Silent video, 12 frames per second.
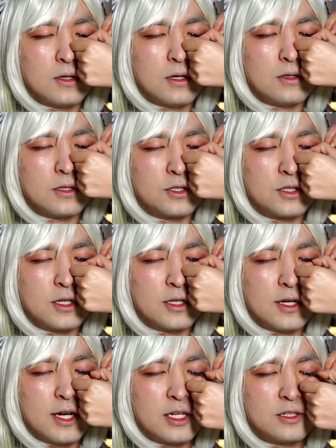Holy shit,
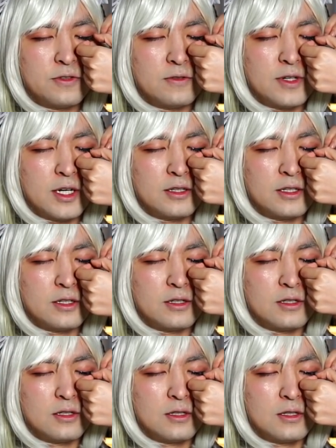I actually feel violated.
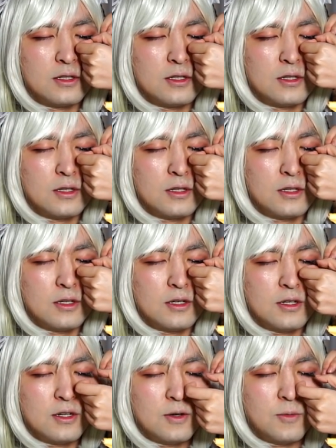
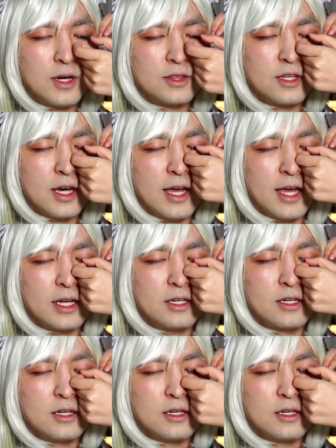What the heck?